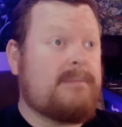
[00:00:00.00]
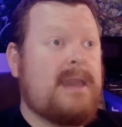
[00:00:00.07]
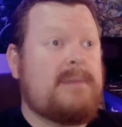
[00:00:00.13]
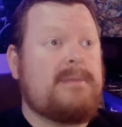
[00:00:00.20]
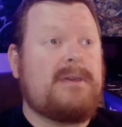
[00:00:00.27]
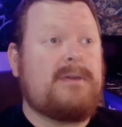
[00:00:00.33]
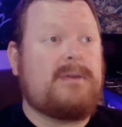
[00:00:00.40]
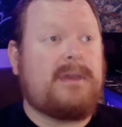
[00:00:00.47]

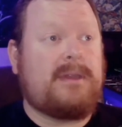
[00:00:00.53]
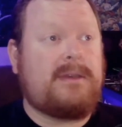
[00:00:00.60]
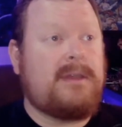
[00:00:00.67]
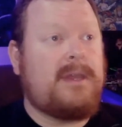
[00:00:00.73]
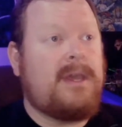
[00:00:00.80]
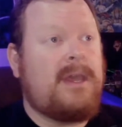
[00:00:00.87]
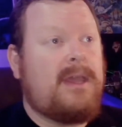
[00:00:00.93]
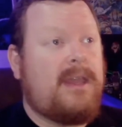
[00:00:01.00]
maybe you could,
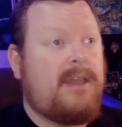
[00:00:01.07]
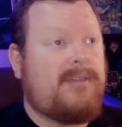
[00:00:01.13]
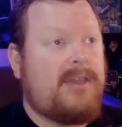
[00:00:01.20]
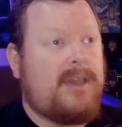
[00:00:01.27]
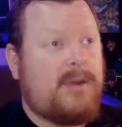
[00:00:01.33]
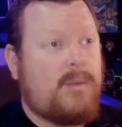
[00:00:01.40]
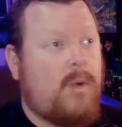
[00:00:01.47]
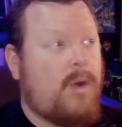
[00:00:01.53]
if you
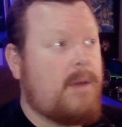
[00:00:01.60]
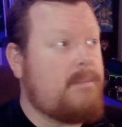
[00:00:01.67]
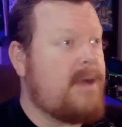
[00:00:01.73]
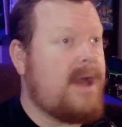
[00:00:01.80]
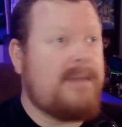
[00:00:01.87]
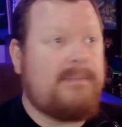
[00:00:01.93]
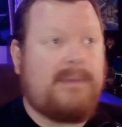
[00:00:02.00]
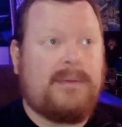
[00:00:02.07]
hit a warp
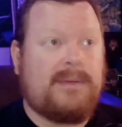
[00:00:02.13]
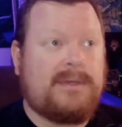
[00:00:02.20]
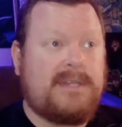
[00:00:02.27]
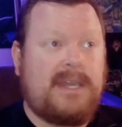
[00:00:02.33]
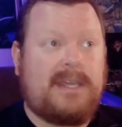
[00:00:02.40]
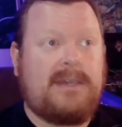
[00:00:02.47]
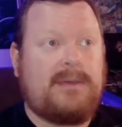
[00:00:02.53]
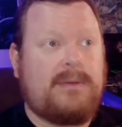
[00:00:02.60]
pipe, it would
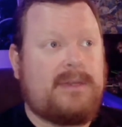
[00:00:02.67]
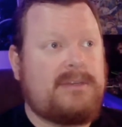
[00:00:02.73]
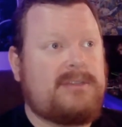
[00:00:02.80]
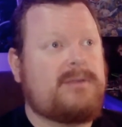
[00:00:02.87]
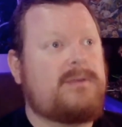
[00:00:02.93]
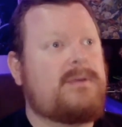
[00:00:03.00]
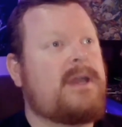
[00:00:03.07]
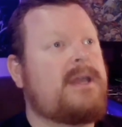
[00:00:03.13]
take you
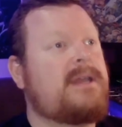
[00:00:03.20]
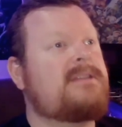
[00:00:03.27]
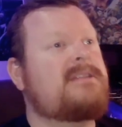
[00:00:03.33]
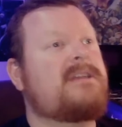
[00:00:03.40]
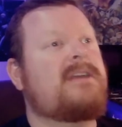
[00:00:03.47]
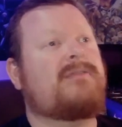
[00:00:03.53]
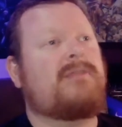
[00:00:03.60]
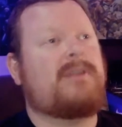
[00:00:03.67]
into a
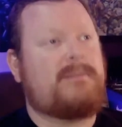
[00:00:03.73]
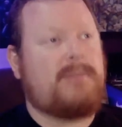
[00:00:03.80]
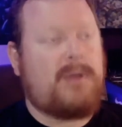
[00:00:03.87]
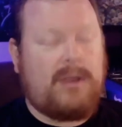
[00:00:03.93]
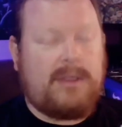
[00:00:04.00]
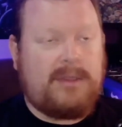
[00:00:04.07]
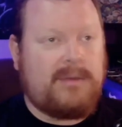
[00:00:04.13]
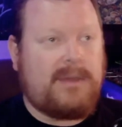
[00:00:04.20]
different
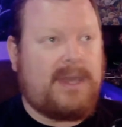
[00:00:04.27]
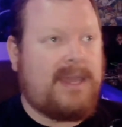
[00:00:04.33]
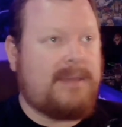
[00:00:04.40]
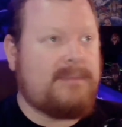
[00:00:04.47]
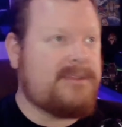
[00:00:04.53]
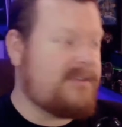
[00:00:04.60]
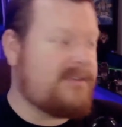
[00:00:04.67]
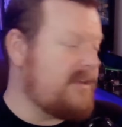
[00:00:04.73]
Mario
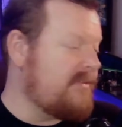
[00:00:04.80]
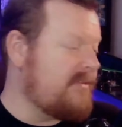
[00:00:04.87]
game instead of a